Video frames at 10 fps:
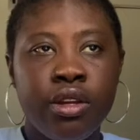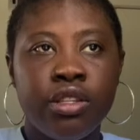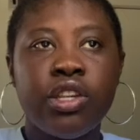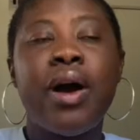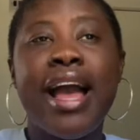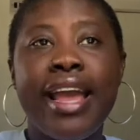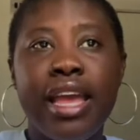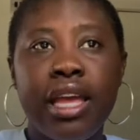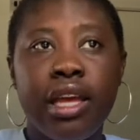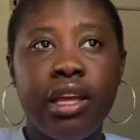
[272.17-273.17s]
So
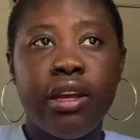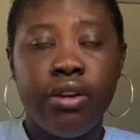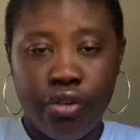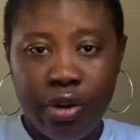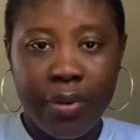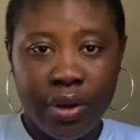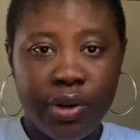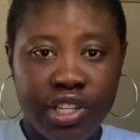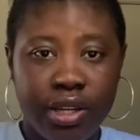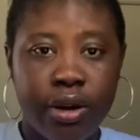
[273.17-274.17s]
I grew up in a
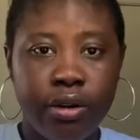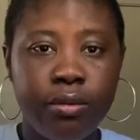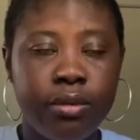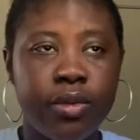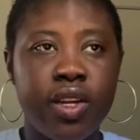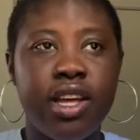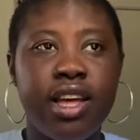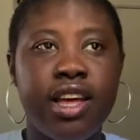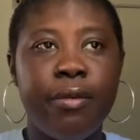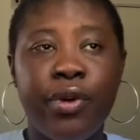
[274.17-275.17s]
Christian home,
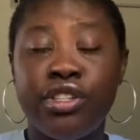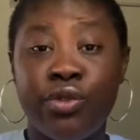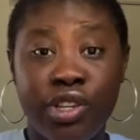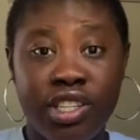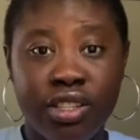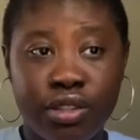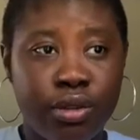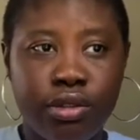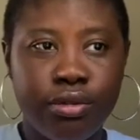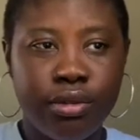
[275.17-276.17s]
went to Christian
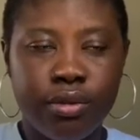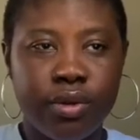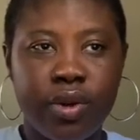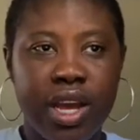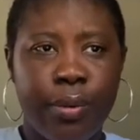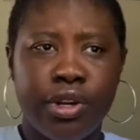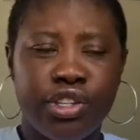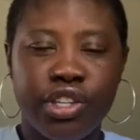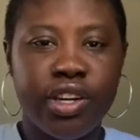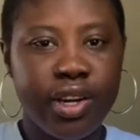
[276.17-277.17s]
school. I went
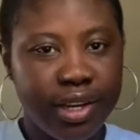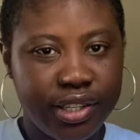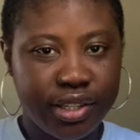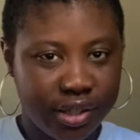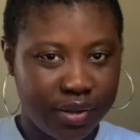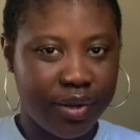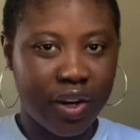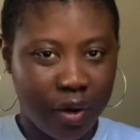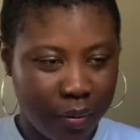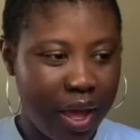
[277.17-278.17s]
to church,
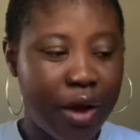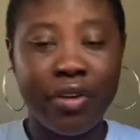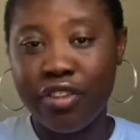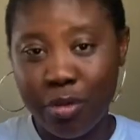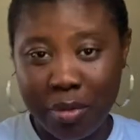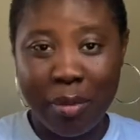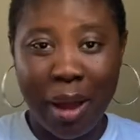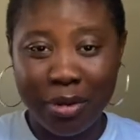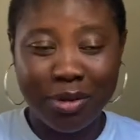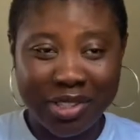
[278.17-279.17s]
I would even open my
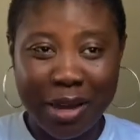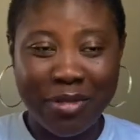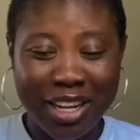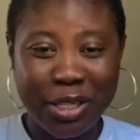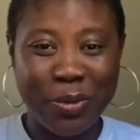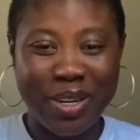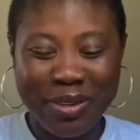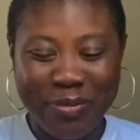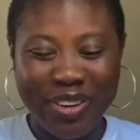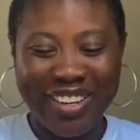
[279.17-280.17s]
Bible, Psalm 91,
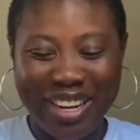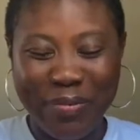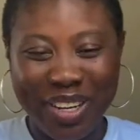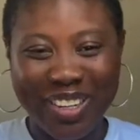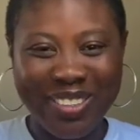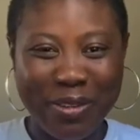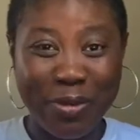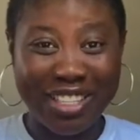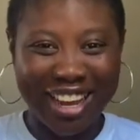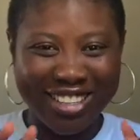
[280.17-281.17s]
and put under your pillow for
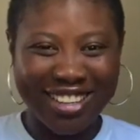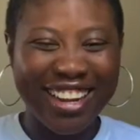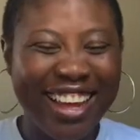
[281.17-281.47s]
protection.